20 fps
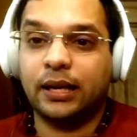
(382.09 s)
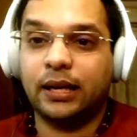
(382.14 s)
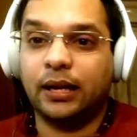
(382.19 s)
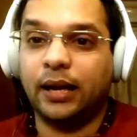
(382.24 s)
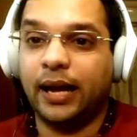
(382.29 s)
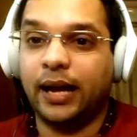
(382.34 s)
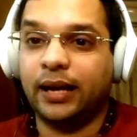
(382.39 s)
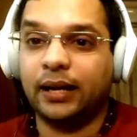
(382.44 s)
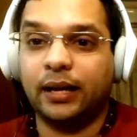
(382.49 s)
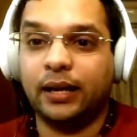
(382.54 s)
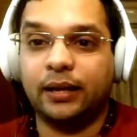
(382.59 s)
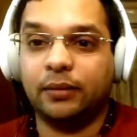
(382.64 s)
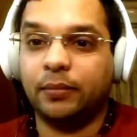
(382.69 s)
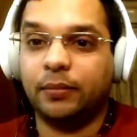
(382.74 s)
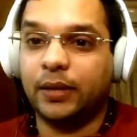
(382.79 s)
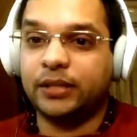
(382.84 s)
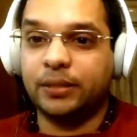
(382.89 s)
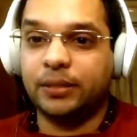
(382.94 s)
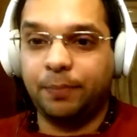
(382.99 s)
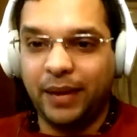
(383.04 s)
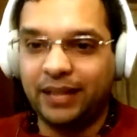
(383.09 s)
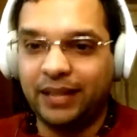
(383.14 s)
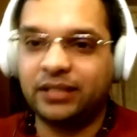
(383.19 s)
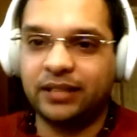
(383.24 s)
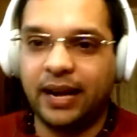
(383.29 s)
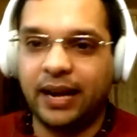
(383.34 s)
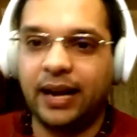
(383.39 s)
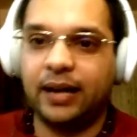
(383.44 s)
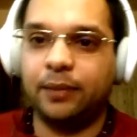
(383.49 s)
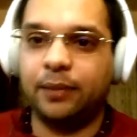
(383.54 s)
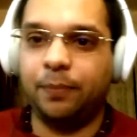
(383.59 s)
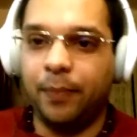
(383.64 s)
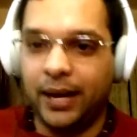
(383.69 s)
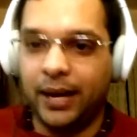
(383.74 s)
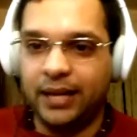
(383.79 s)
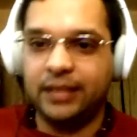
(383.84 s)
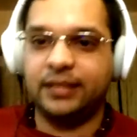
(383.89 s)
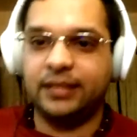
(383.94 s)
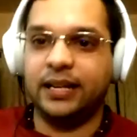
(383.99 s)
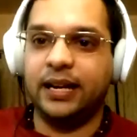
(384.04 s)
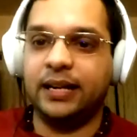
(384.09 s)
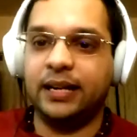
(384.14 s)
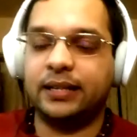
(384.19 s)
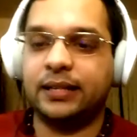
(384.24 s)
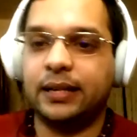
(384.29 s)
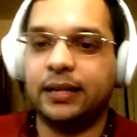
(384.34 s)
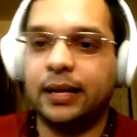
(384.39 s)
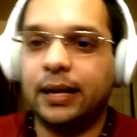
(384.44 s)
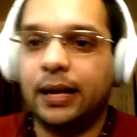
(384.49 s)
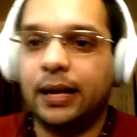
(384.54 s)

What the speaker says: Like, it's a big state, many seats,